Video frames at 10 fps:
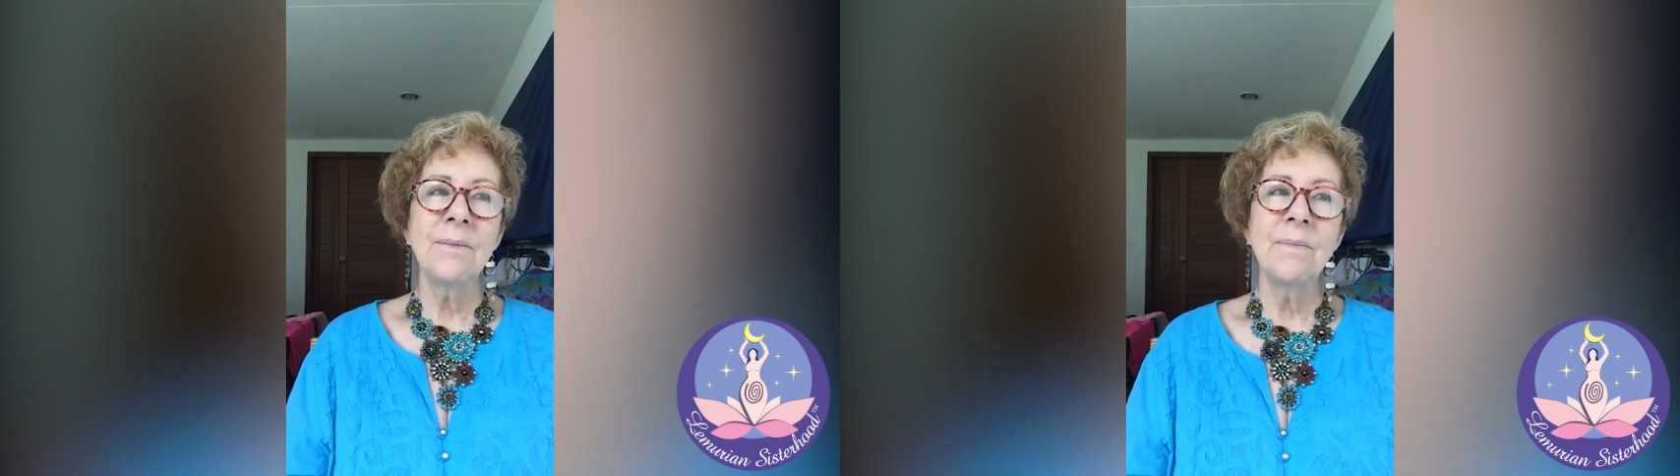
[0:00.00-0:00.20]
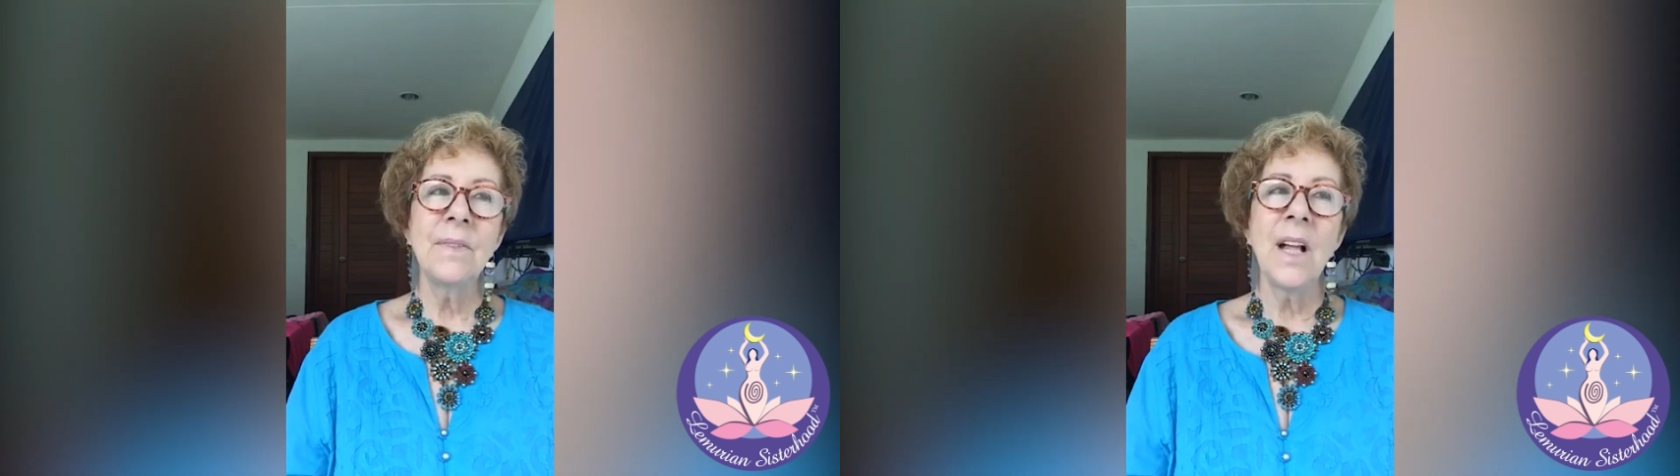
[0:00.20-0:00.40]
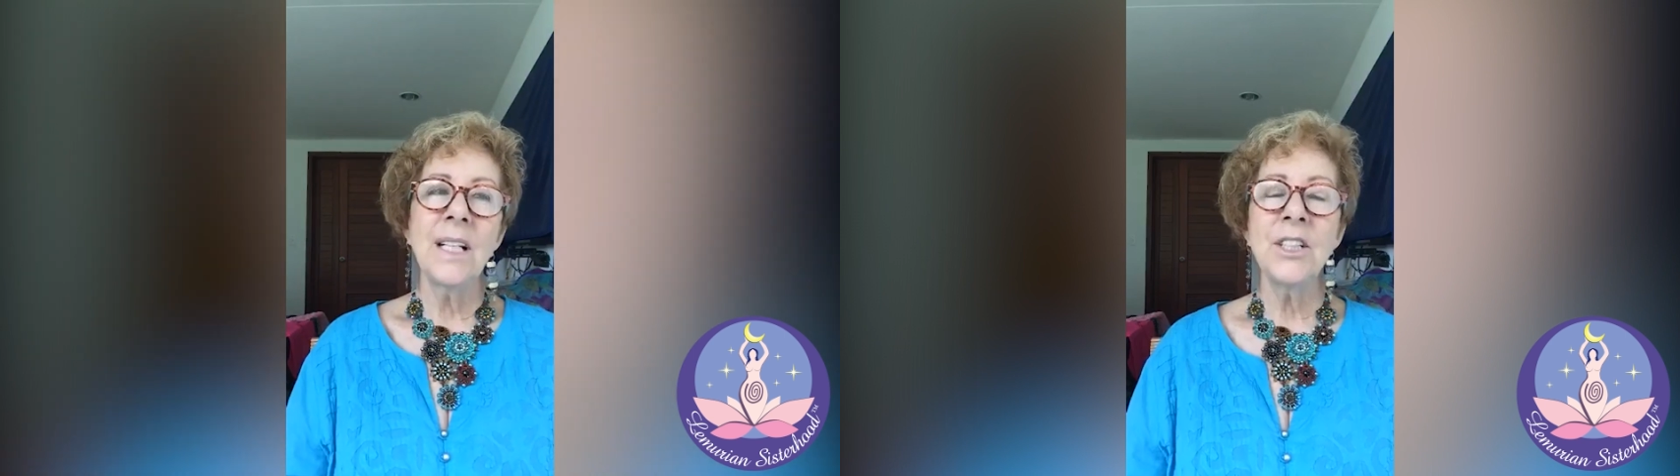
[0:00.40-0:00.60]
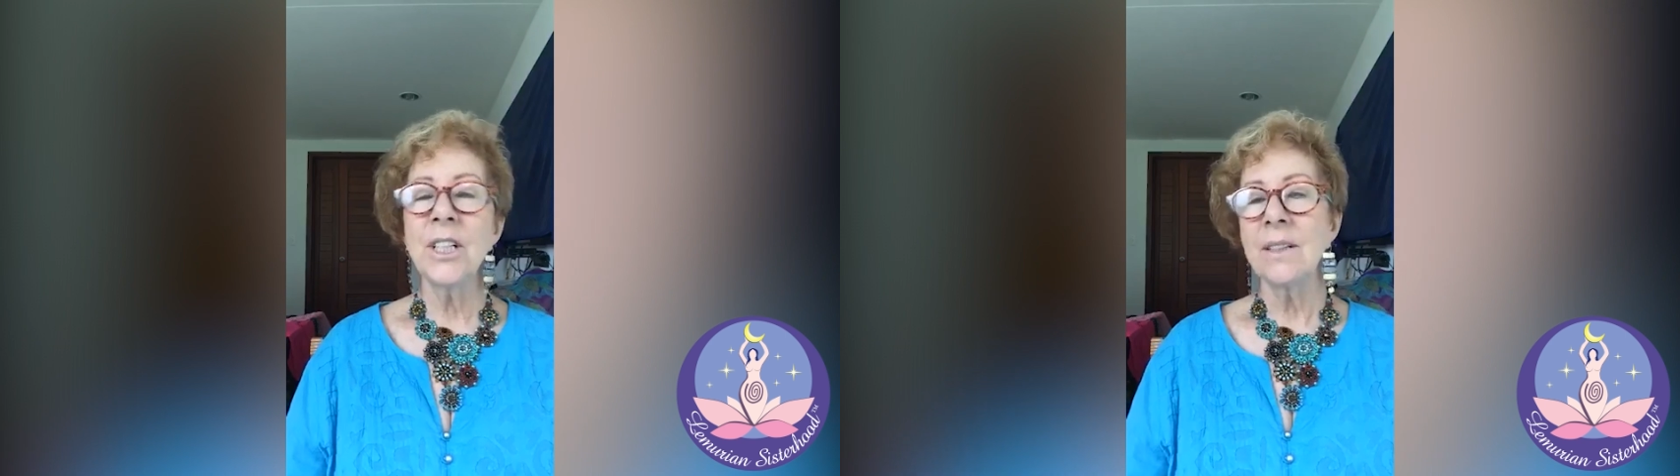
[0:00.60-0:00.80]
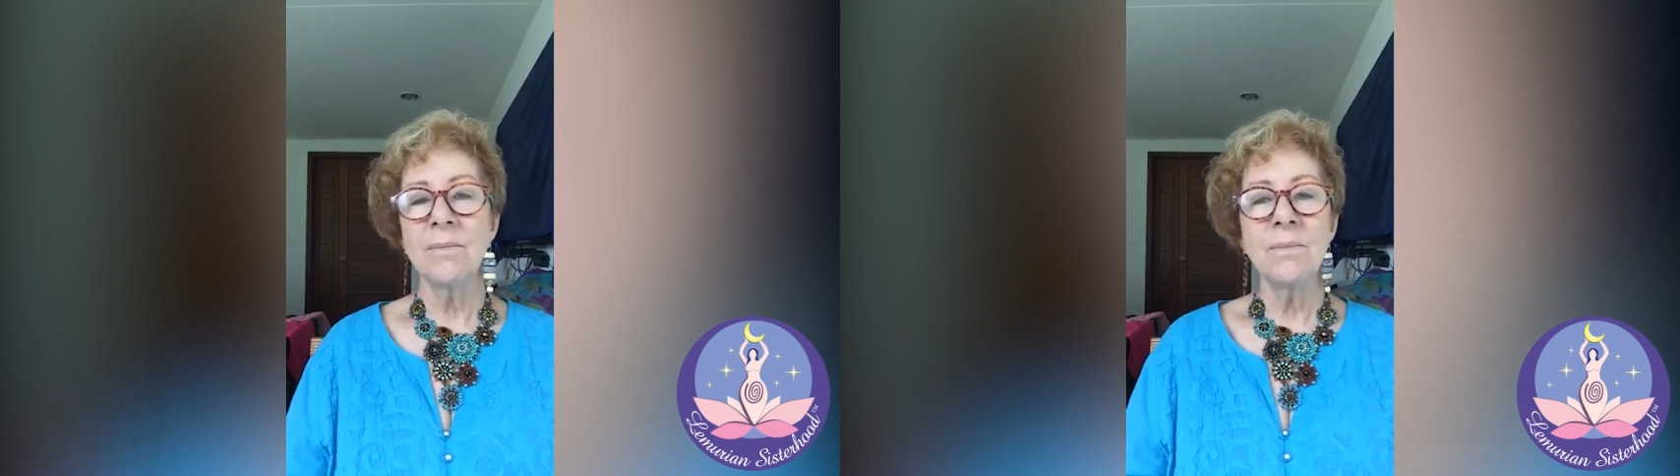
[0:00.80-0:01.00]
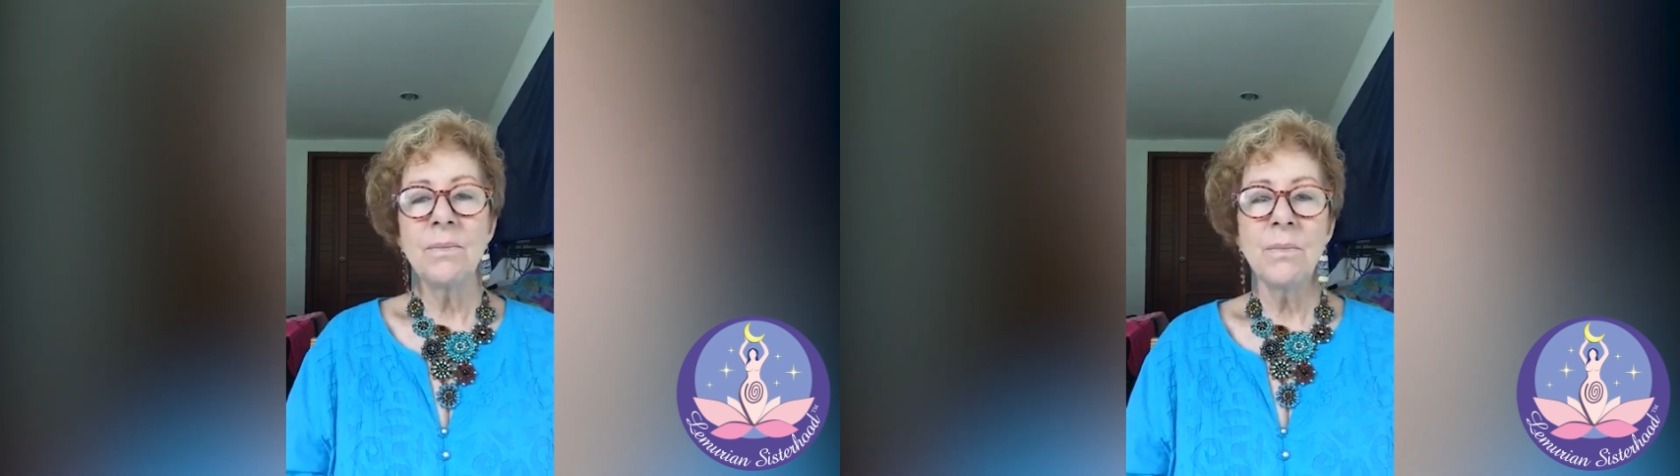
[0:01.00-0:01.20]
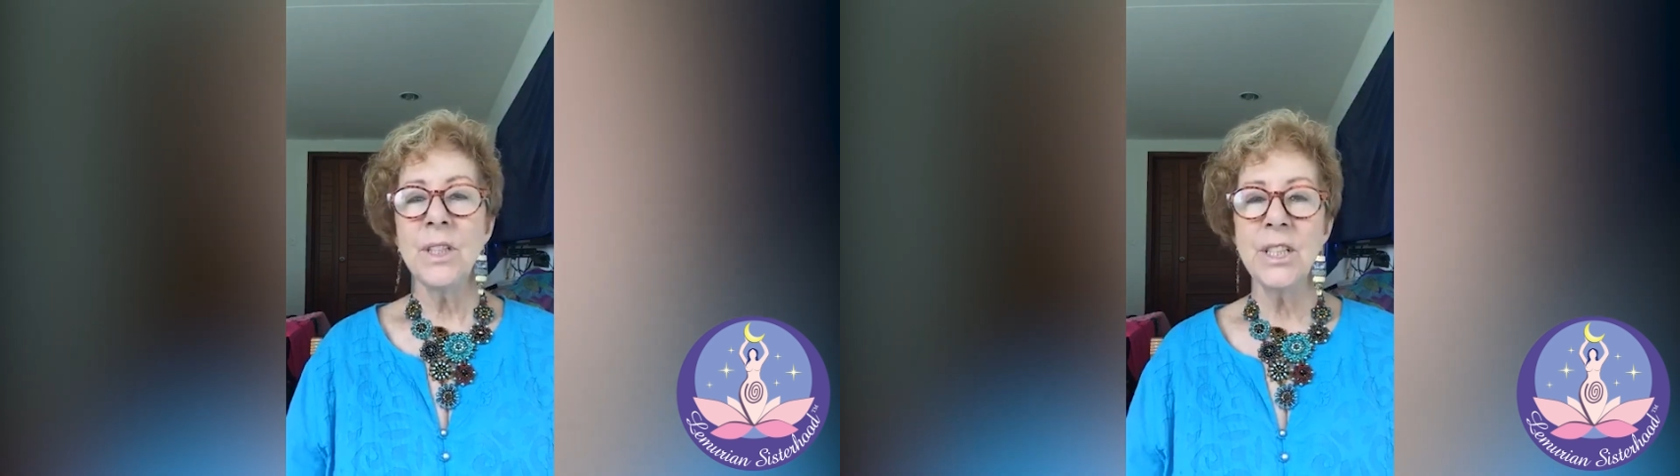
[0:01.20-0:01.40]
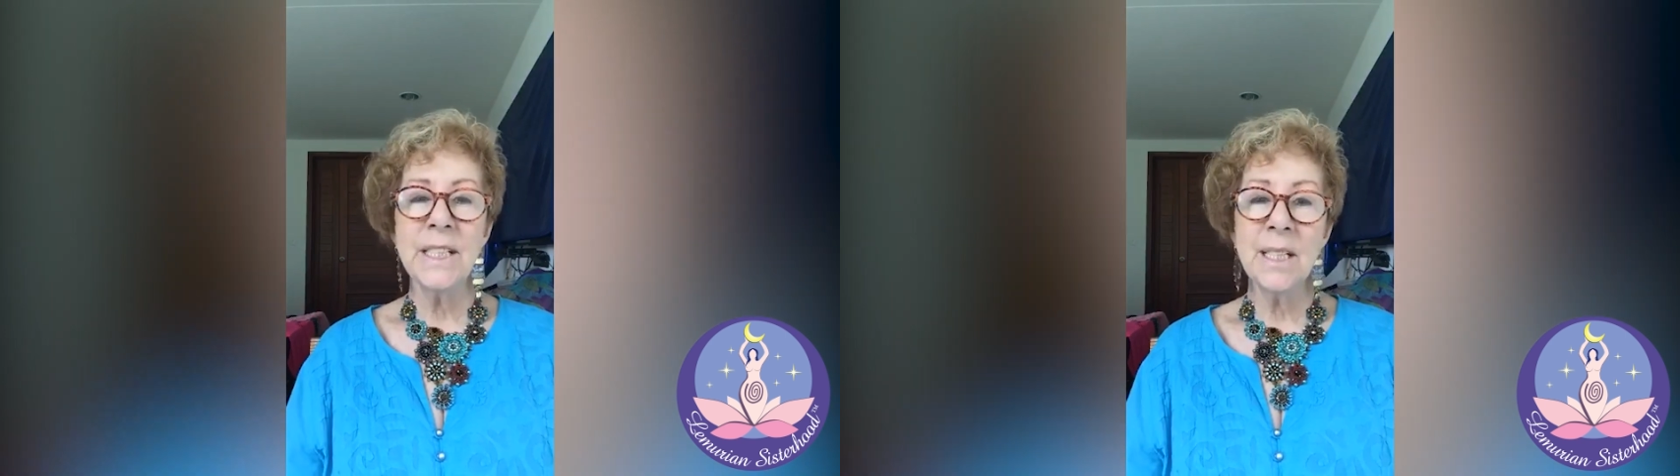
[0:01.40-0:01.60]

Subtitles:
logic, we just